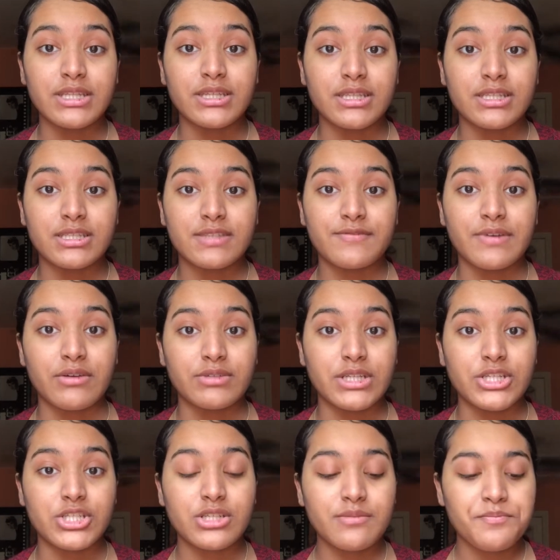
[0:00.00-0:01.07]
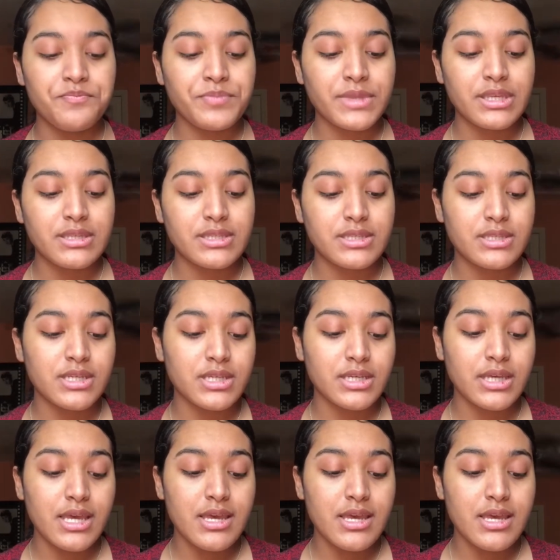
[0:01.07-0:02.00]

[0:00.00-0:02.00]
this foundation stick.